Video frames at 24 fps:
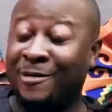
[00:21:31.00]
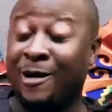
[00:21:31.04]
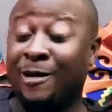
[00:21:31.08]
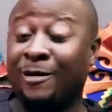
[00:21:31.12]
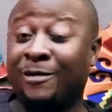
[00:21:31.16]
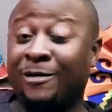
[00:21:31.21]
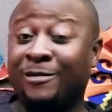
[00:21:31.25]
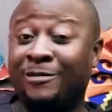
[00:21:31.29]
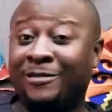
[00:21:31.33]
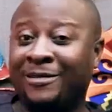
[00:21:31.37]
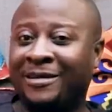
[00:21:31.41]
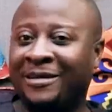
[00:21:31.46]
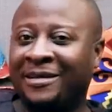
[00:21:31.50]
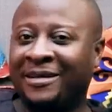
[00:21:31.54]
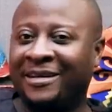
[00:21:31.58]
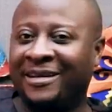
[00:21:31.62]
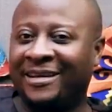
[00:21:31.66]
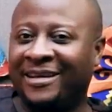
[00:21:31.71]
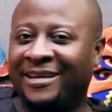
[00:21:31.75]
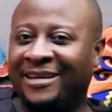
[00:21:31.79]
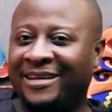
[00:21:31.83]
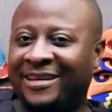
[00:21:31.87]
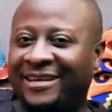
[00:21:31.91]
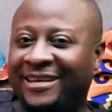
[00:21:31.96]
Wow.
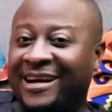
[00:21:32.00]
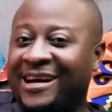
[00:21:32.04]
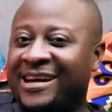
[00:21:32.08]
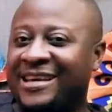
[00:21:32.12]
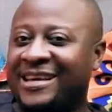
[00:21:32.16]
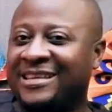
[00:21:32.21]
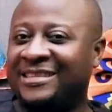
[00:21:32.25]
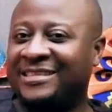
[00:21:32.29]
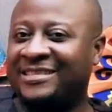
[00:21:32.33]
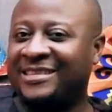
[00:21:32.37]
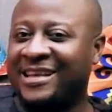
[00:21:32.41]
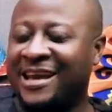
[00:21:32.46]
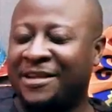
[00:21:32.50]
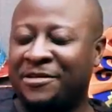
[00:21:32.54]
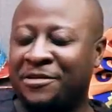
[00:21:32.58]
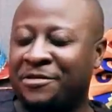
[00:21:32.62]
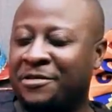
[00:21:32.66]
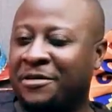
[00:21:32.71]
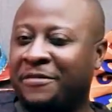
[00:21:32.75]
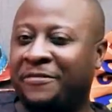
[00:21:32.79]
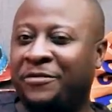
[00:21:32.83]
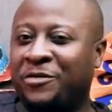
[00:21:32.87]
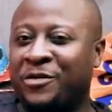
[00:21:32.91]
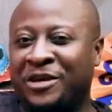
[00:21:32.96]
Guys, I don't
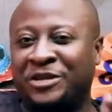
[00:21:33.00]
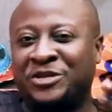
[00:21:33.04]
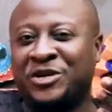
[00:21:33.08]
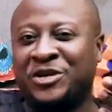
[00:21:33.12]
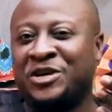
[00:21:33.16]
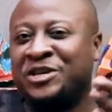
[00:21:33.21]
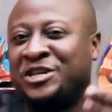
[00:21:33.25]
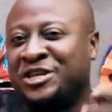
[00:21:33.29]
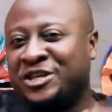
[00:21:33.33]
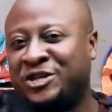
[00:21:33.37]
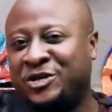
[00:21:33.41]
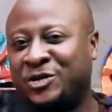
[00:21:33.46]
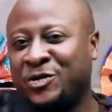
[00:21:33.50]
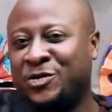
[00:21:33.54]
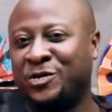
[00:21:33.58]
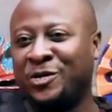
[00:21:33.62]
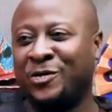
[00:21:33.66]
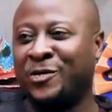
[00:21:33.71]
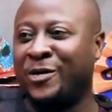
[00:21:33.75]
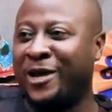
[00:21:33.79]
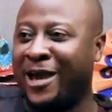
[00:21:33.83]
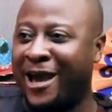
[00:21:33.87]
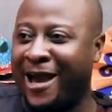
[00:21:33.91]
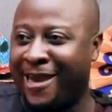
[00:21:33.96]
know if you're enjoying the show
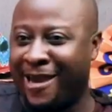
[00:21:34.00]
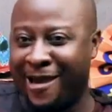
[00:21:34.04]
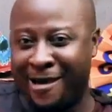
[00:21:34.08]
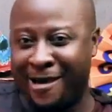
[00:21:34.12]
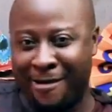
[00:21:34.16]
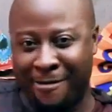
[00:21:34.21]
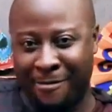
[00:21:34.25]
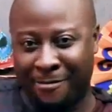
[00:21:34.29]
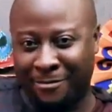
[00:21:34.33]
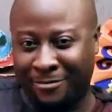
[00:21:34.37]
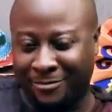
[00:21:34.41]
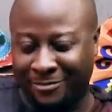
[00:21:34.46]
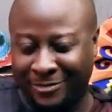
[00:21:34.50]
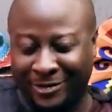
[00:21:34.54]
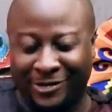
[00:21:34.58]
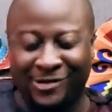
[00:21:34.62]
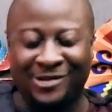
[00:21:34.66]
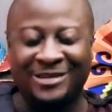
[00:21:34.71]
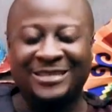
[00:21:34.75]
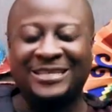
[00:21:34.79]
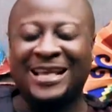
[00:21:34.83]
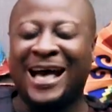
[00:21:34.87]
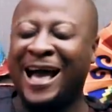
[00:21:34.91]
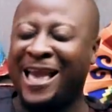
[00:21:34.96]
the way I am,
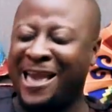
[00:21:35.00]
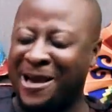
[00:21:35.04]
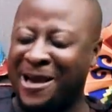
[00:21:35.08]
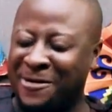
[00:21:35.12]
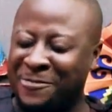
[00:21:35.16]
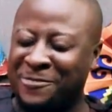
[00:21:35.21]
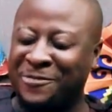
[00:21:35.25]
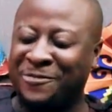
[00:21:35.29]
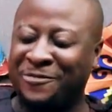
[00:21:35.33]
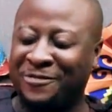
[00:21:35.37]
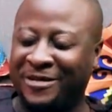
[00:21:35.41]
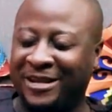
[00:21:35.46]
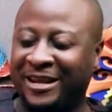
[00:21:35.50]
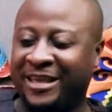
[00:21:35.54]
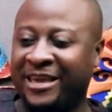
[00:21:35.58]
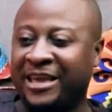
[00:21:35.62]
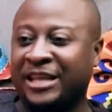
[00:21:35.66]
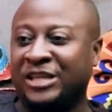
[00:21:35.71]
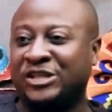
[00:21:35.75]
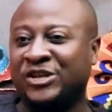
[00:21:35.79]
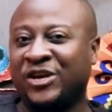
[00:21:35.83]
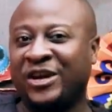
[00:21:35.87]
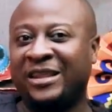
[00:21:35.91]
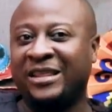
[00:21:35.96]
because I am really
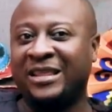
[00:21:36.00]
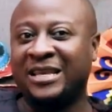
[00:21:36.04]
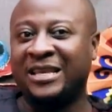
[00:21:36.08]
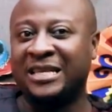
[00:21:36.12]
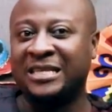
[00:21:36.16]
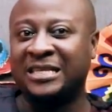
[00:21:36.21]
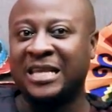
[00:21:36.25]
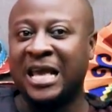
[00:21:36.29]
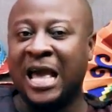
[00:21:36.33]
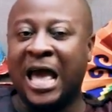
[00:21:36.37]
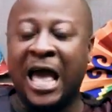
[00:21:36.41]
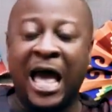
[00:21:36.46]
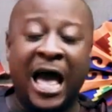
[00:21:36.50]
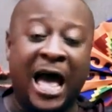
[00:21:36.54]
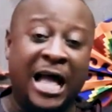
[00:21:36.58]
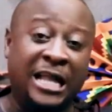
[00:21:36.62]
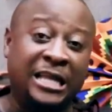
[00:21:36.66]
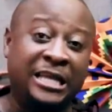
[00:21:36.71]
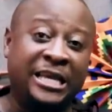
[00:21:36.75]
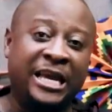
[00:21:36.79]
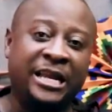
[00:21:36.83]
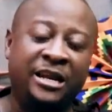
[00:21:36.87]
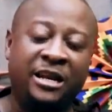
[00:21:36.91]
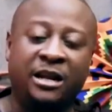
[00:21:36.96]
enjoying this
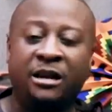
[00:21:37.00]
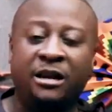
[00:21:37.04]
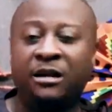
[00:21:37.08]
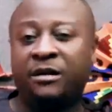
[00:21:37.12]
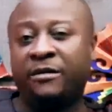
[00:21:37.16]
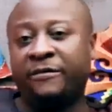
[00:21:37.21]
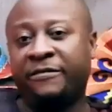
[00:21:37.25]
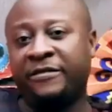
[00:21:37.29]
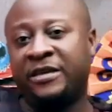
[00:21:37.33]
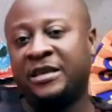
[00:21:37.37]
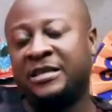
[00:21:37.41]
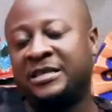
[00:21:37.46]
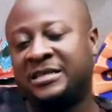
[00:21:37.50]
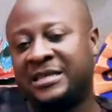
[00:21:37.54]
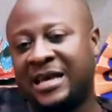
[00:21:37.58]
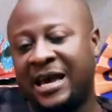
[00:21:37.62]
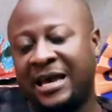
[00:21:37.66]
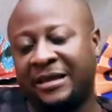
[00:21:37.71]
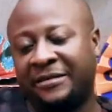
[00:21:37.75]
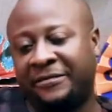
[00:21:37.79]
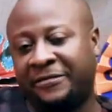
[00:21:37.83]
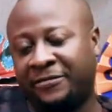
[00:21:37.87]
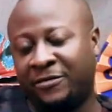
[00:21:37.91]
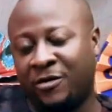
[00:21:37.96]
and getting a lot of
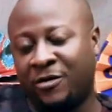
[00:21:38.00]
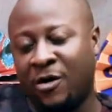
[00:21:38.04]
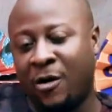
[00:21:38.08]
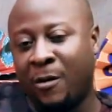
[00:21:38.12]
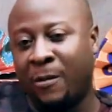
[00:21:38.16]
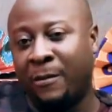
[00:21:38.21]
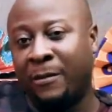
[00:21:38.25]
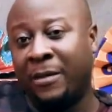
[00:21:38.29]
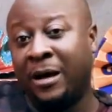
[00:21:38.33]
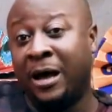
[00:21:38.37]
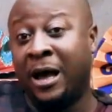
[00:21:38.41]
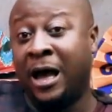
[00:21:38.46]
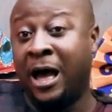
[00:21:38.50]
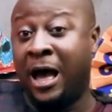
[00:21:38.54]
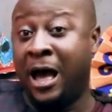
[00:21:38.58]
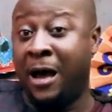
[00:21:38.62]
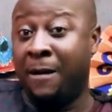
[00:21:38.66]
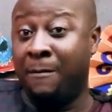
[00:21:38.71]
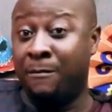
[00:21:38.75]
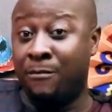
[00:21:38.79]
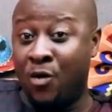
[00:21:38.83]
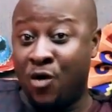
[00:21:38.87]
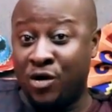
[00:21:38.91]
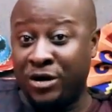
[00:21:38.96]
insight from
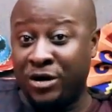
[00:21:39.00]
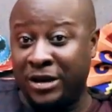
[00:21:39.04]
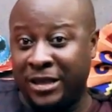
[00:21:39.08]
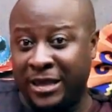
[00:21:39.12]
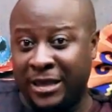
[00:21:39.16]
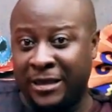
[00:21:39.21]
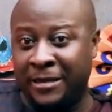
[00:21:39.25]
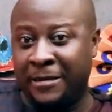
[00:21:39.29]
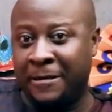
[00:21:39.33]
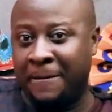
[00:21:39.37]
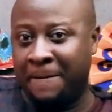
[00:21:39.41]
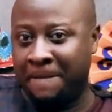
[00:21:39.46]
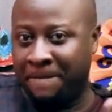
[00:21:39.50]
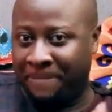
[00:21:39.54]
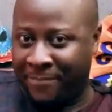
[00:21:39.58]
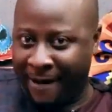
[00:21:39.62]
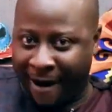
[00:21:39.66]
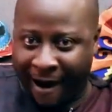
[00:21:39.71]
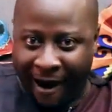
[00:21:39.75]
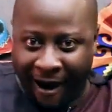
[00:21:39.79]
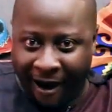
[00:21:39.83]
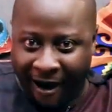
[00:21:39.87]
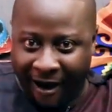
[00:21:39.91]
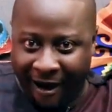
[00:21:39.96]
Monny
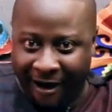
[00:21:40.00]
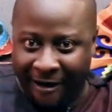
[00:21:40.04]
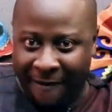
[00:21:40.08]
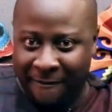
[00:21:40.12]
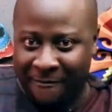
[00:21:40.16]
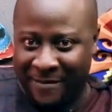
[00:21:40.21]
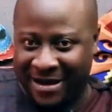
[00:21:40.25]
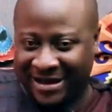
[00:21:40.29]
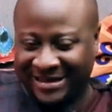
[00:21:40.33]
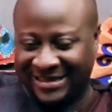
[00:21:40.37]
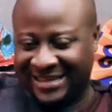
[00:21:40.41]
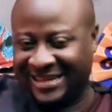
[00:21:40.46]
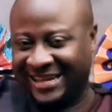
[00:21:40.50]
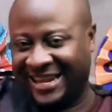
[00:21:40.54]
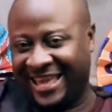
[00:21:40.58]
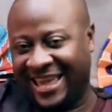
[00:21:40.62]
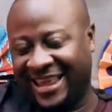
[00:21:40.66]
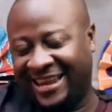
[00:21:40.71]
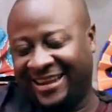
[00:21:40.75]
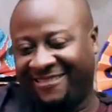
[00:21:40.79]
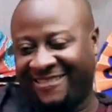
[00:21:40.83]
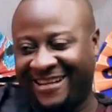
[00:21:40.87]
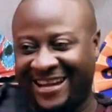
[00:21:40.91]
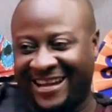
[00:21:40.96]
Mpah
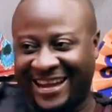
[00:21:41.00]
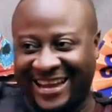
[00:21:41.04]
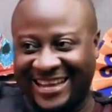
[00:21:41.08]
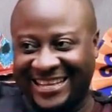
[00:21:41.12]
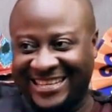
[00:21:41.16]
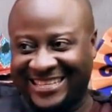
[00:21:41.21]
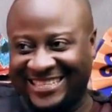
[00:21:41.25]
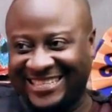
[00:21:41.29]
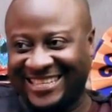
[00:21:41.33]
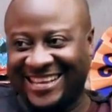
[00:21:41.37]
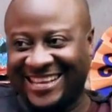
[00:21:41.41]
Madeleine, right?